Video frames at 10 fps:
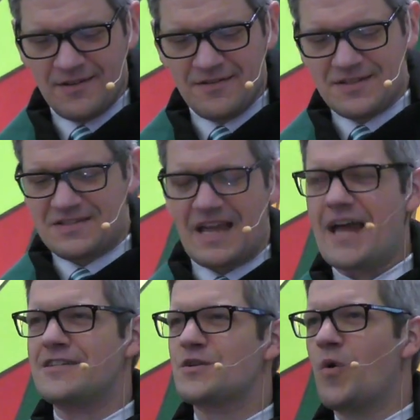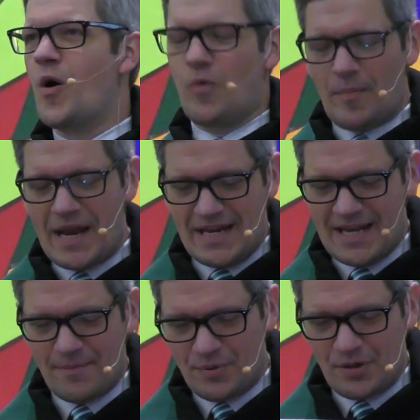the status quo remaining
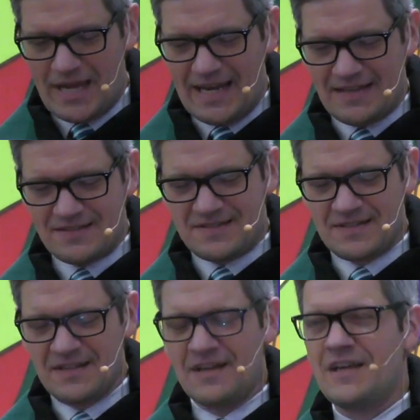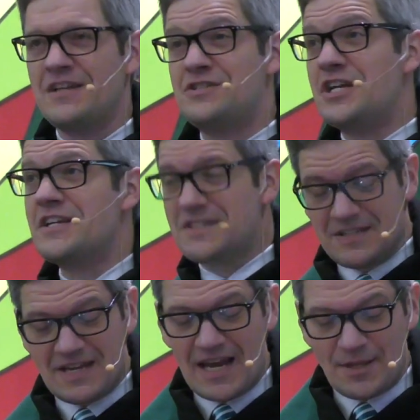in place,
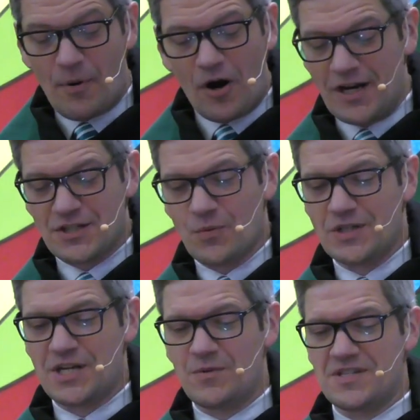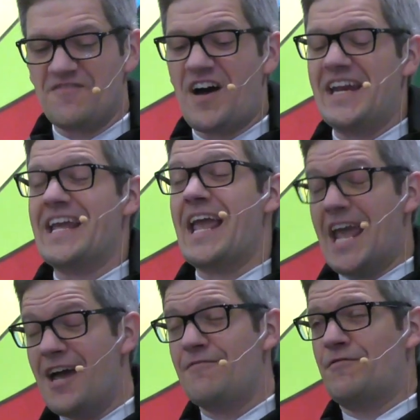Jesus and the party to which he was inviting
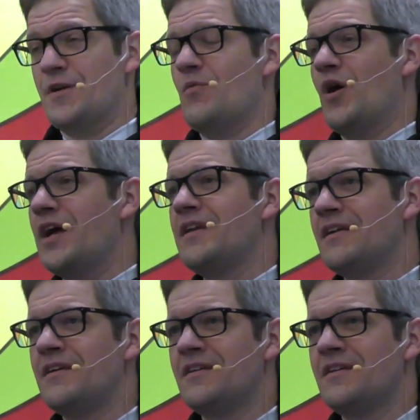everyone